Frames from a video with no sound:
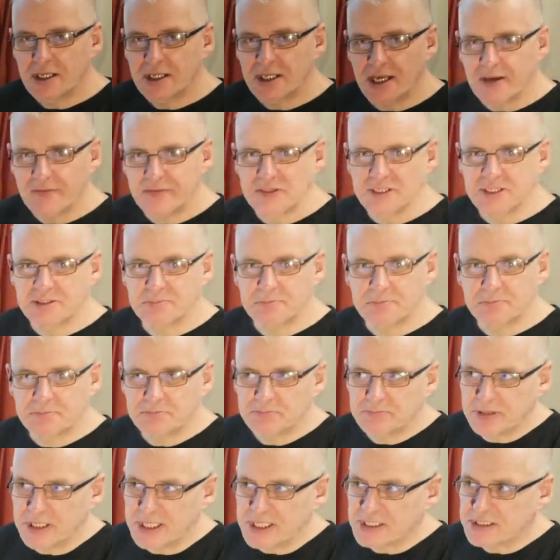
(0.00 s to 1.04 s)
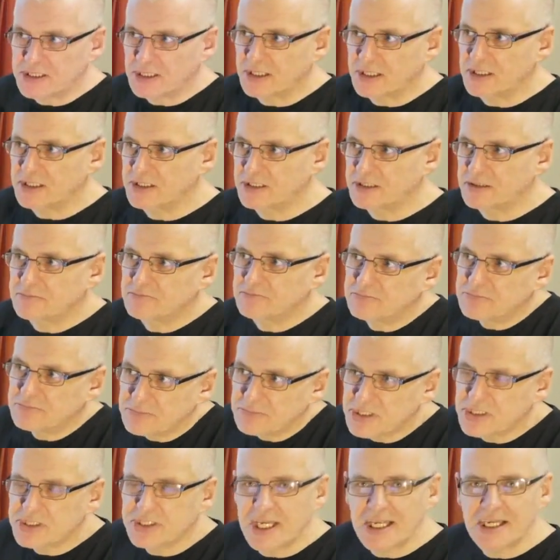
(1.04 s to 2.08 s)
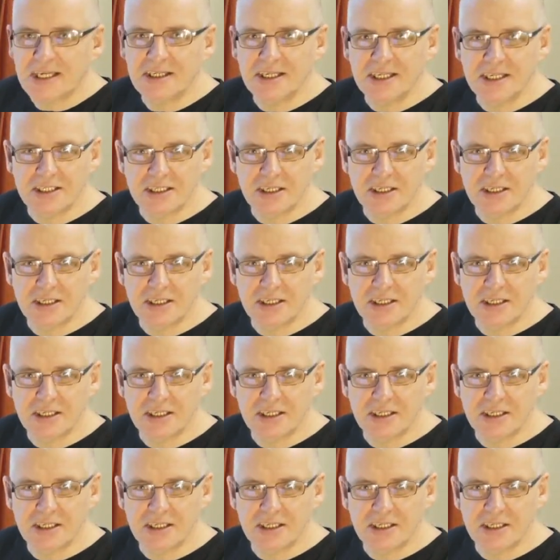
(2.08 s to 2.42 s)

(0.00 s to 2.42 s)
gave this piece like a stately